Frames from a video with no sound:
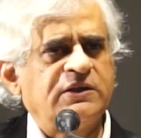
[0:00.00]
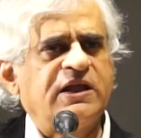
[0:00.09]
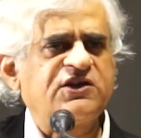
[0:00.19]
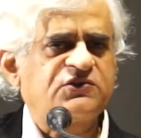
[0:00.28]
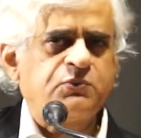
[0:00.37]

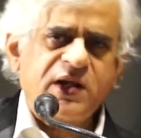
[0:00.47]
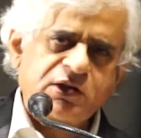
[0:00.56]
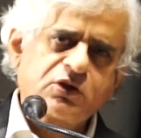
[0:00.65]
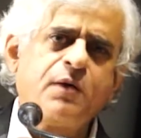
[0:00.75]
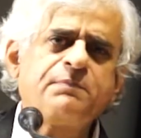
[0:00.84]
There is
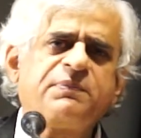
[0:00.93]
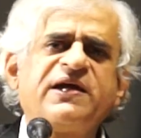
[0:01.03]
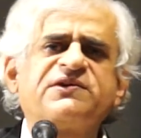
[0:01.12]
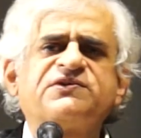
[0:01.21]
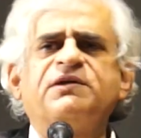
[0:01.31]
one
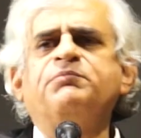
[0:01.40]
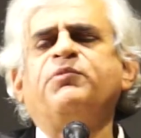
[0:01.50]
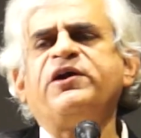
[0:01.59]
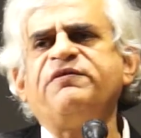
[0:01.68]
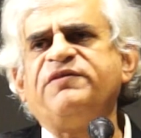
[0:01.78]
complex
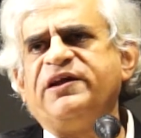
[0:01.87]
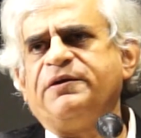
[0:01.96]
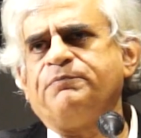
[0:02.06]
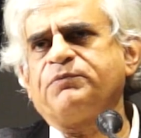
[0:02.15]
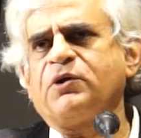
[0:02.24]
in
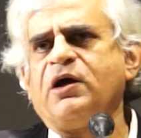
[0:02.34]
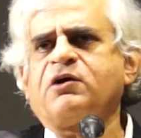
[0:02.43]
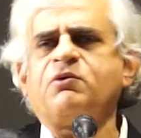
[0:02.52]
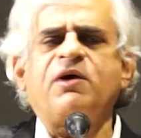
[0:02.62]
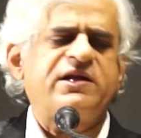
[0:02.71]
Borivali,
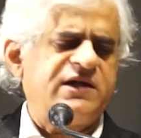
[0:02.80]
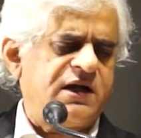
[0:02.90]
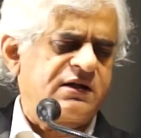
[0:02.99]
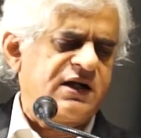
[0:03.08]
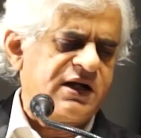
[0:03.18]

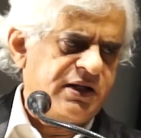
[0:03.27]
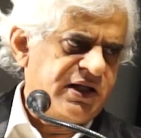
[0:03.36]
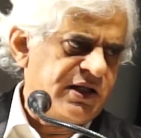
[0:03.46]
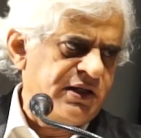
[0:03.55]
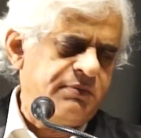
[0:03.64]
Aquaria
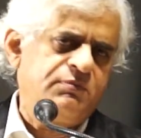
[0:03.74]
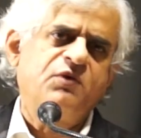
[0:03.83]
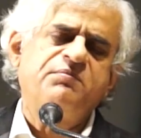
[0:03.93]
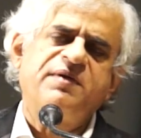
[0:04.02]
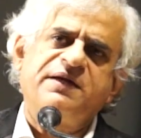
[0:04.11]
Grande in
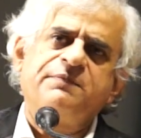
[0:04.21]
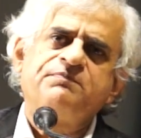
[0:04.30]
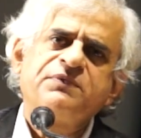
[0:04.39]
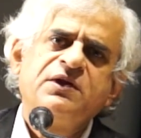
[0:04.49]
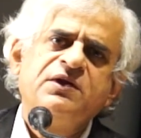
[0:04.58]

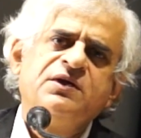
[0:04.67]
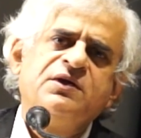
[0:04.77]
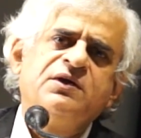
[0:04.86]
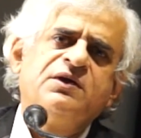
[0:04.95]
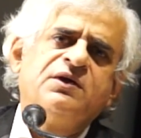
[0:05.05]
Mumbai,
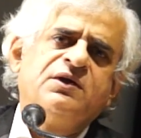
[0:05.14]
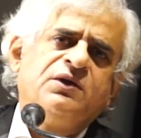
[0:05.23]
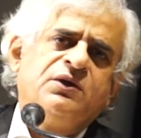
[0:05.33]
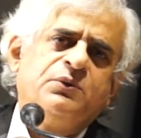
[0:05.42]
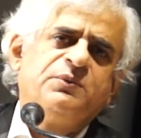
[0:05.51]

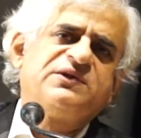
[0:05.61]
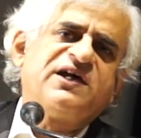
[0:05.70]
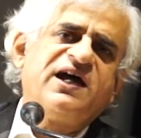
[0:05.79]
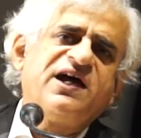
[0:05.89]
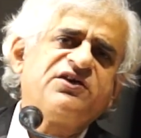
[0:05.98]

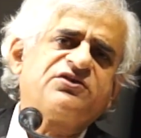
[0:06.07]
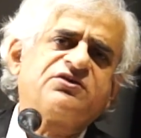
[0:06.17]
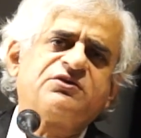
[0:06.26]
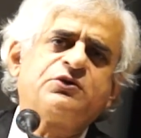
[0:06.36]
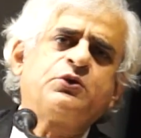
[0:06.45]
which
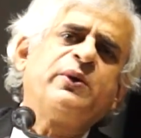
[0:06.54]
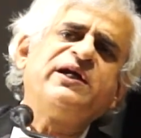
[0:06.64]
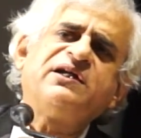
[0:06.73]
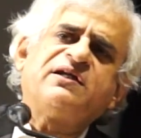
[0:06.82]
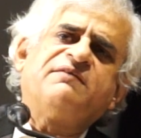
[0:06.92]
has
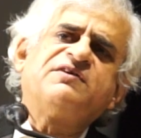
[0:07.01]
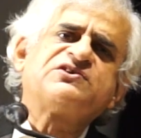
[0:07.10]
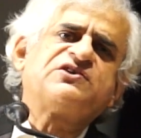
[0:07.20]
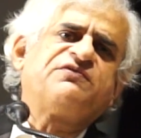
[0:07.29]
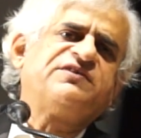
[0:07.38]
twin
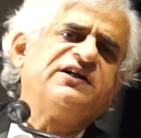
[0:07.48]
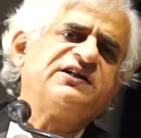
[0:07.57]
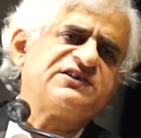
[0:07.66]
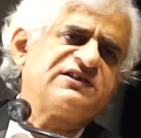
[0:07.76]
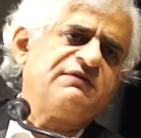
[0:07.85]
towers of
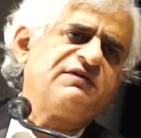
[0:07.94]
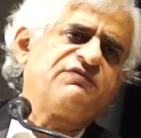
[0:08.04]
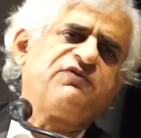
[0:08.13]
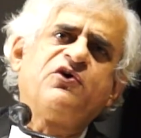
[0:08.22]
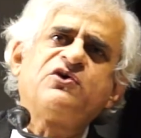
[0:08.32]

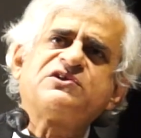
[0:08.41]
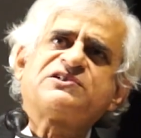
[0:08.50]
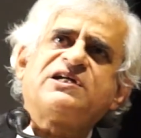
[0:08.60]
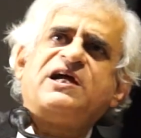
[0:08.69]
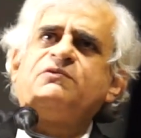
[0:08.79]
37
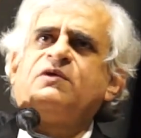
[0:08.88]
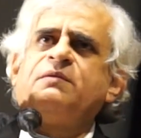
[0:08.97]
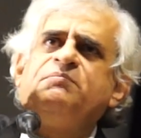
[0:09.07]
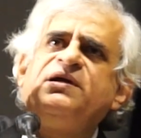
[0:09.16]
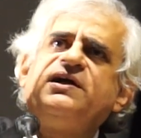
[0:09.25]
floors and
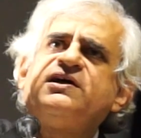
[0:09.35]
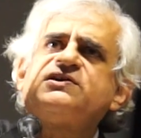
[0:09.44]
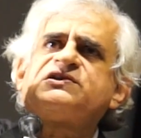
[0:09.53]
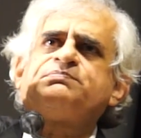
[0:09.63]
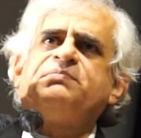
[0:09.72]
one
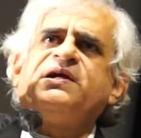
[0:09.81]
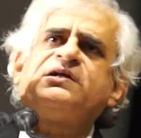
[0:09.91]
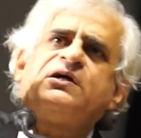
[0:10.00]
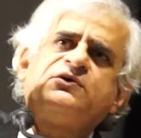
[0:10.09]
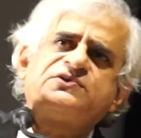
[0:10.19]
builder's
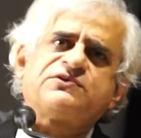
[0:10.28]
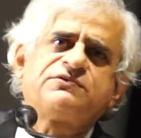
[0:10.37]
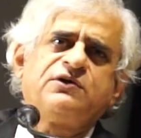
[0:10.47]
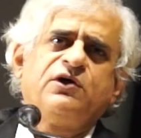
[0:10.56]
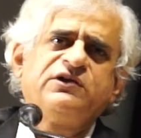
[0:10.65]

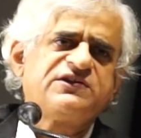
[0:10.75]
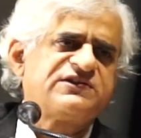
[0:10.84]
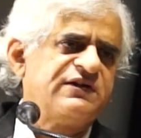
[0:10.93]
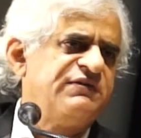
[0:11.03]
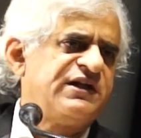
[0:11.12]
penthouse on the
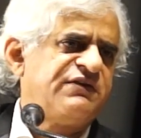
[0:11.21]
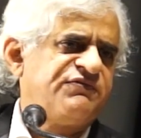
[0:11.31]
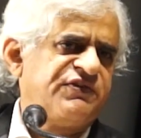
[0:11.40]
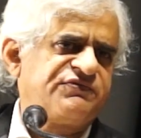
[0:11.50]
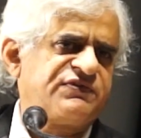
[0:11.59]

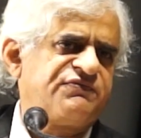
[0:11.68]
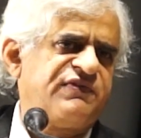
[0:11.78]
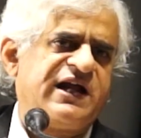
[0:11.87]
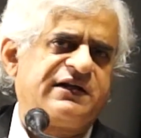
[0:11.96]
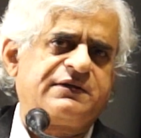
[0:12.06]
75th
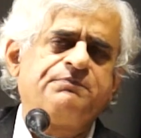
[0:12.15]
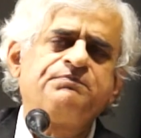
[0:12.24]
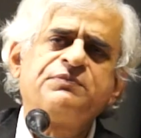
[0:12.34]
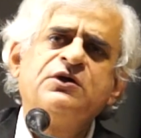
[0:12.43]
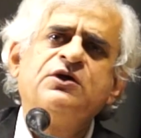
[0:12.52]

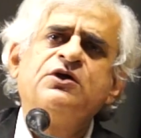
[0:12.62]
flat.